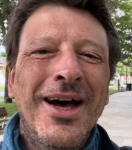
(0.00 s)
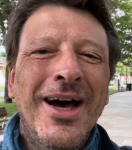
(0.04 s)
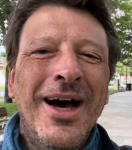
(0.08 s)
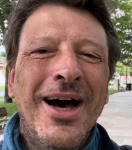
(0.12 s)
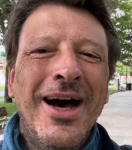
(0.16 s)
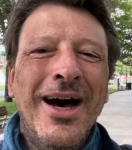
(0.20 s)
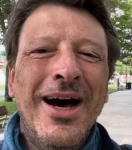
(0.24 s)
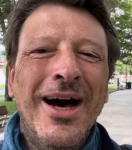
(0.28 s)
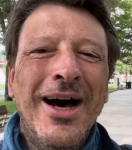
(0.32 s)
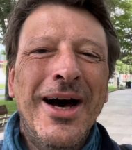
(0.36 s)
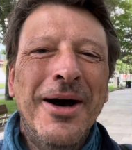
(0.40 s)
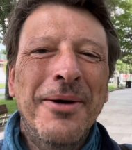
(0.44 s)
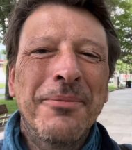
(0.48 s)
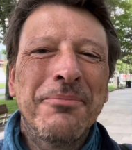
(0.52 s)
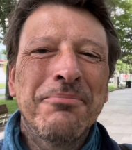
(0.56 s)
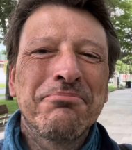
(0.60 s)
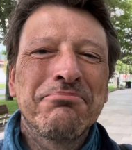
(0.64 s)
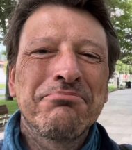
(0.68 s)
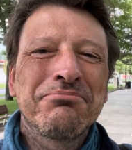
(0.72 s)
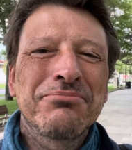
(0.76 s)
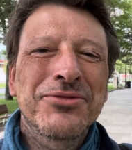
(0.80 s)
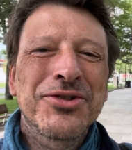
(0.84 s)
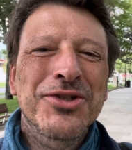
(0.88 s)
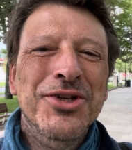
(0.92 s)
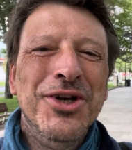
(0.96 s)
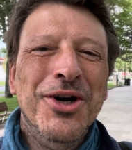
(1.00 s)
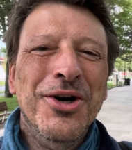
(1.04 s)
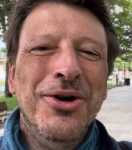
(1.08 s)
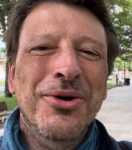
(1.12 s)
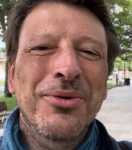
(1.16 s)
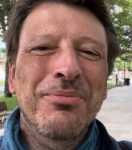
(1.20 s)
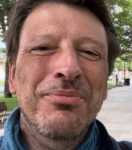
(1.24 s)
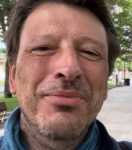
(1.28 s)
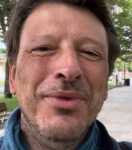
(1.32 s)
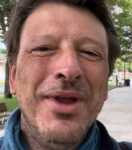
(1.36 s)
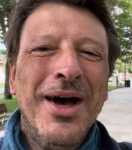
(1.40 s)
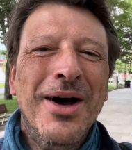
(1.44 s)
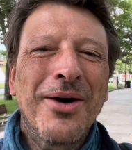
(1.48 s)
Um, so
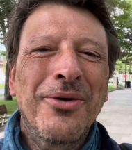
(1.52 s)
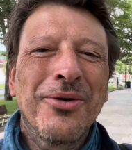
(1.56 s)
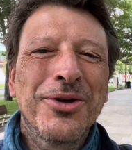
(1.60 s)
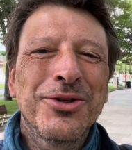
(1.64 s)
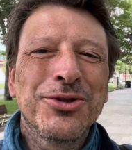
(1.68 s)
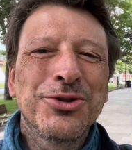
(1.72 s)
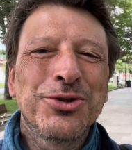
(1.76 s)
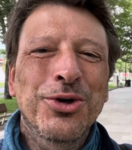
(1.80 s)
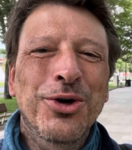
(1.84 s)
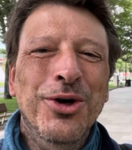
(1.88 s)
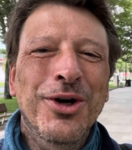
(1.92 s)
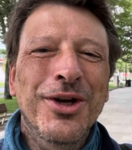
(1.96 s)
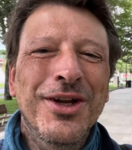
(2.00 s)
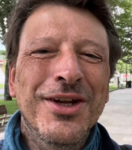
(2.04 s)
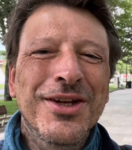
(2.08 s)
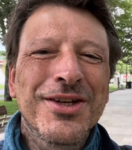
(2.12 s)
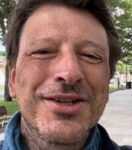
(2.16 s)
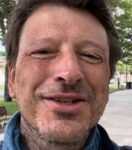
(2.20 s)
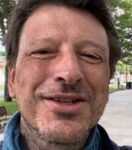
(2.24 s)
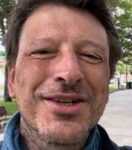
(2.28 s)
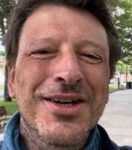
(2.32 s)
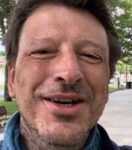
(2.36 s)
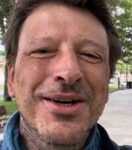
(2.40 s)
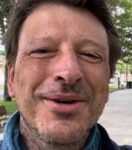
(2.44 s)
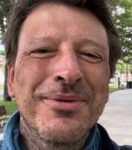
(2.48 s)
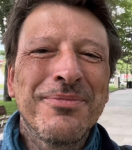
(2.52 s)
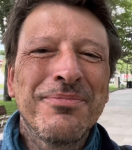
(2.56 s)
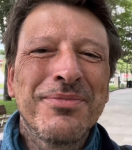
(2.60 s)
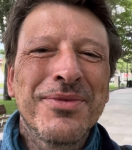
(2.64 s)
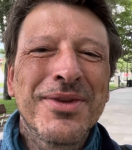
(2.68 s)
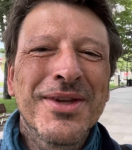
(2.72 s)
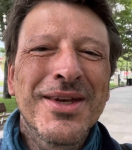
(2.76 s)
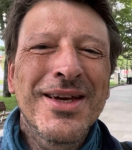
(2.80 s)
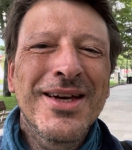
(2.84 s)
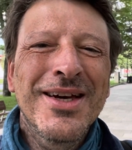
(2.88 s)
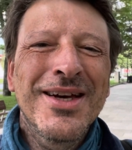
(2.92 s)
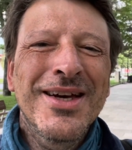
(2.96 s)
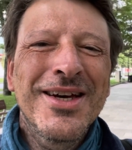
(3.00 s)
I'll enjoy this um,
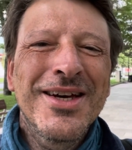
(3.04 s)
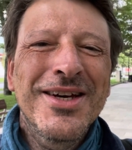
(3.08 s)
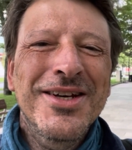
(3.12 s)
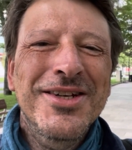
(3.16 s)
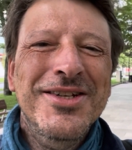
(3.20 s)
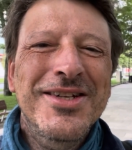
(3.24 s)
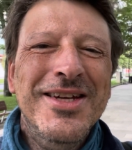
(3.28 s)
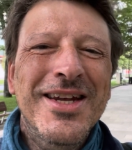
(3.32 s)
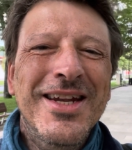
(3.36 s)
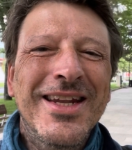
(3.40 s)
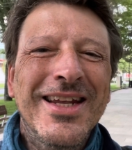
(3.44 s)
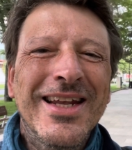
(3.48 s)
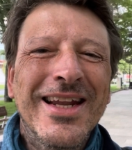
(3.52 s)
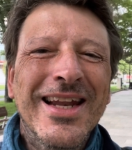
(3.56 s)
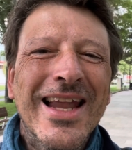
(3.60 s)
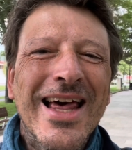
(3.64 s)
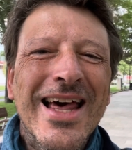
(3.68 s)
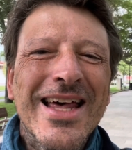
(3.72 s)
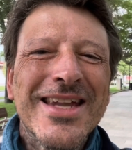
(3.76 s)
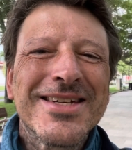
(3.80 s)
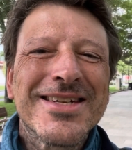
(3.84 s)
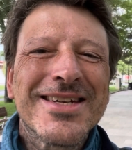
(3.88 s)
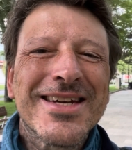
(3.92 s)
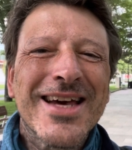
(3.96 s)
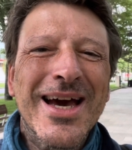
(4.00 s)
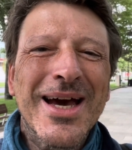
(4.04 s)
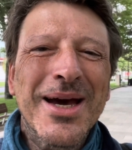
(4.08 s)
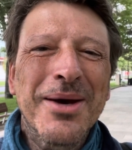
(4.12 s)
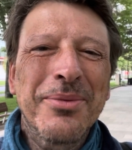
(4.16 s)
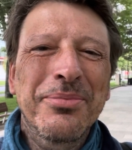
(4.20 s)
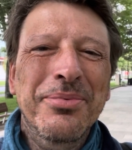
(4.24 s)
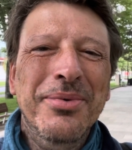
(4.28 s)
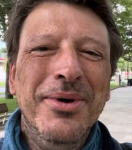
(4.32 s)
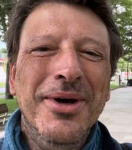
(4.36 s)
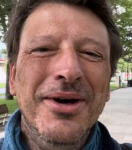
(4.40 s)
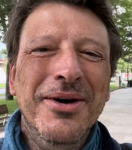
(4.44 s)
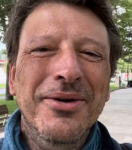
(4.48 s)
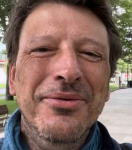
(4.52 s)
city landscape
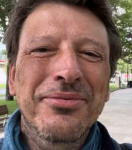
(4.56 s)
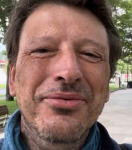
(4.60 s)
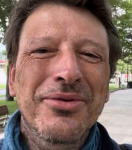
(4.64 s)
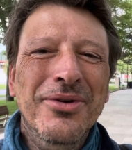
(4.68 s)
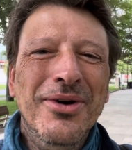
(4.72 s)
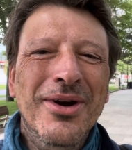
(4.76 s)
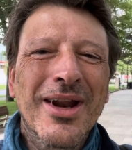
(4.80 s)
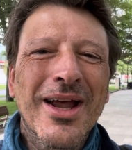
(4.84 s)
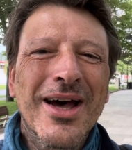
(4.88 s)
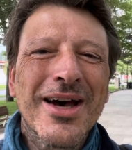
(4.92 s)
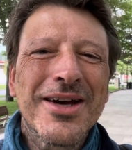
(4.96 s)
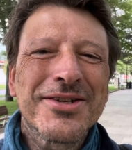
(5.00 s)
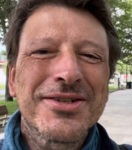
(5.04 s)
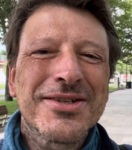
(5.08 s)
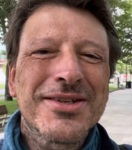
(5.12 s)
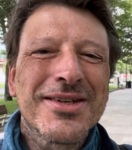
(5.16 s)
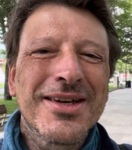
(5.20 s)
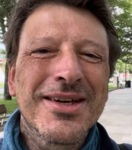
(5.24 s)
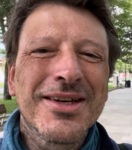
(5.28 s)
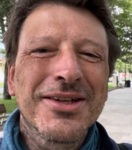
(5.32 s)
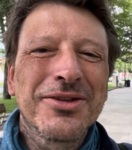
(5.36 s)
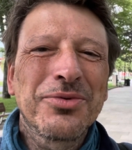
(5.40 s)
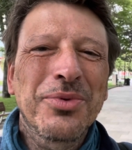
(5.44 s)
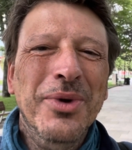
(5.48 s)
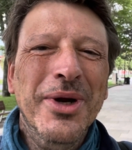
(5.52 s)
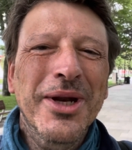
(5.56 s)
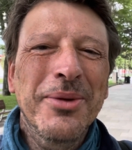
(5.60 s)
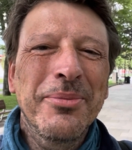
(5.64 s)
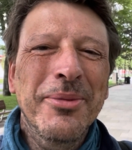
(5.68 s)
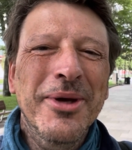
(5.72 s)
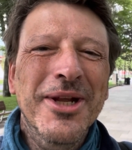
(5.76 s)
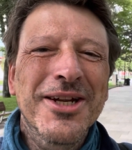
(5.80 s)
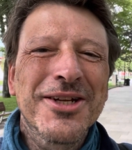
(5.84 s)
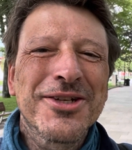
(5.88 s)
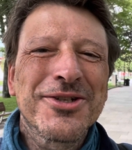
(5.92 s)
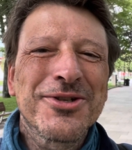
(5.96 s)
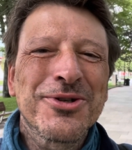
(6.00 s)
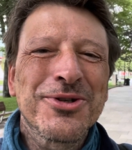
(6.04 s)
for the last 20
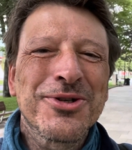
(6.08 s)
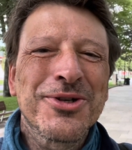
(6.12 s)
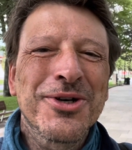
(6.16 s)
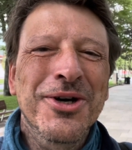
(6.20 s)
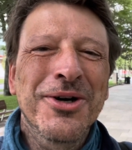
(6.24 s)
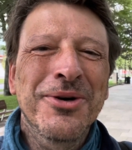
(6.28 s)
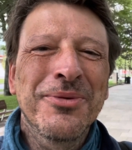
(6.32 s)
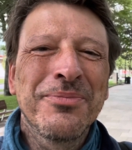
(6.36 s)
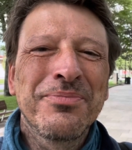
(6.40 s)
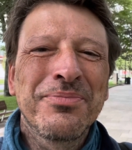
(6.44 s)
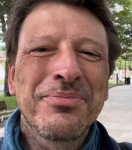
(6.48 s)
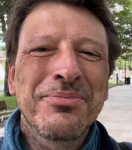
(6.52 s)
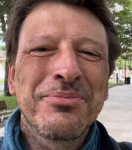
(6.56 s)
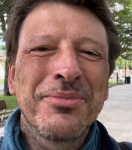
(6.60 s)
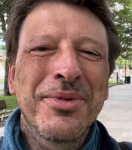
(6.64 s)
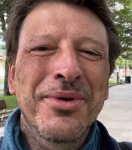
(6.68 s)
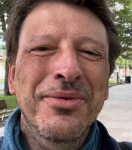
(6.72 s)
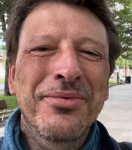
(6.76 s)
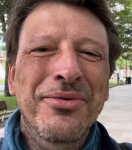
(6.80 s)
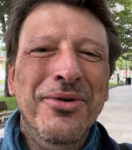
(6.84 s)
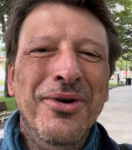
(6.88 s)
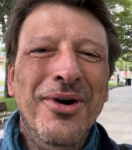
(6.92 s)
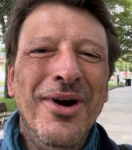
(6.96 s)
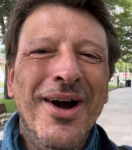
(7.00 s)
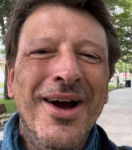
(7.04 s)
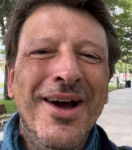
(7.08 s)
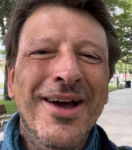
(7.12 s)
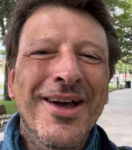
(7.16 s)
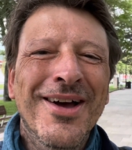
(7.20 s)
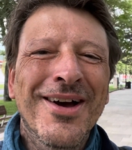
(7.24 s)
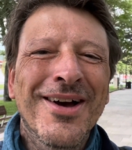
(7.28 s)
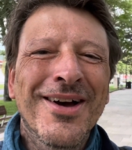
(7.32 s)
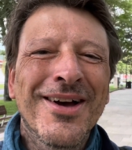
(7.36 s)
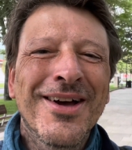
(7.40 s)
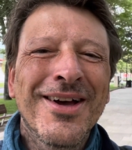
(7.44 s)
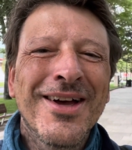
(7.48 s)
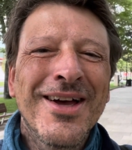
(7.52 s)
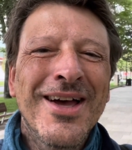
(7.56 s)
minutes or so before
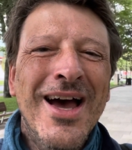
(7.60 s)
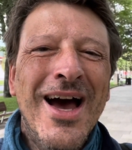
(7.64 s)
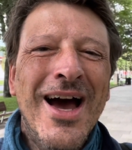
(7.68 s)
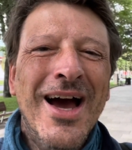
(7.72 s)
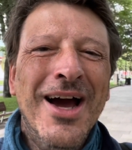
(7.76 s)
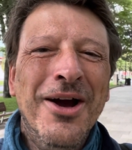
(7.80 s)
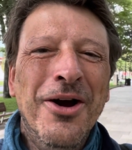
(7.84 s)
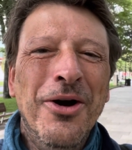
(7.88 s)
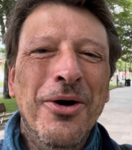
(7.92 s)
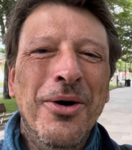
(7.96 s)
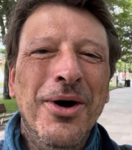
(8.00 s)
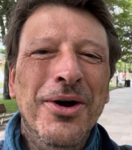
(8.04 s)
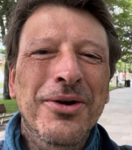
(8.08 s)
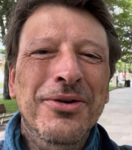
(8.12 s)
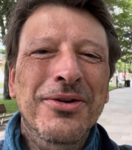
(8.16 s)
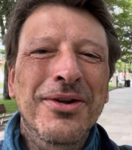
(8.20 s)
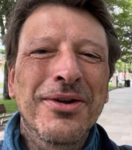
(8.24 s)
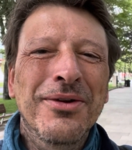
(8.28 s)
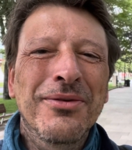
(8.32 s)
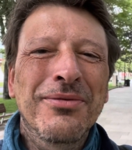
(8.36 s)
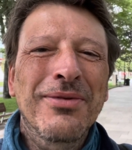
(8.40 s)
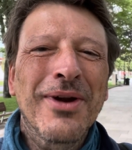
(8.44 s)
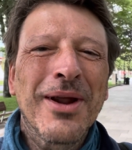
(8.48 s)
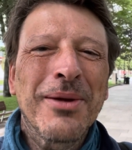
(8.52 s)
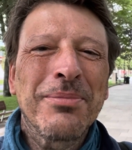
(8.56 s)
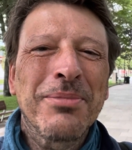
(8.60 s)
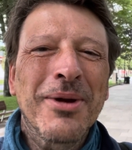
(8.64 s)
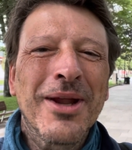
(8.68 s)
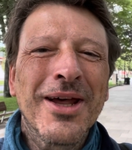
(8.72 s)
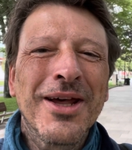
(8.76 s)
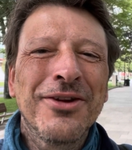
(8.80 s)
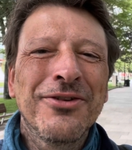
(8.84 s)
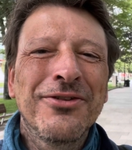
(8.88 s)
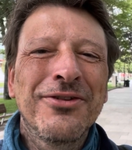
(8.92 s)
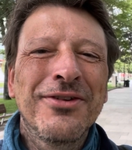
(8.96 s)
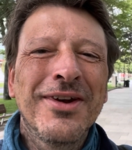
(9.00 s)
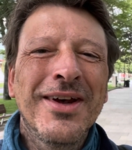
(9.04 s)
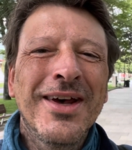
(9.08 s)
I, I go out in the flat
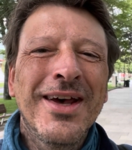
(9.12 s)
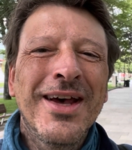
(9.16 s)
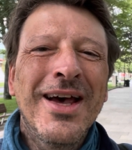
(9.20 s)
plains.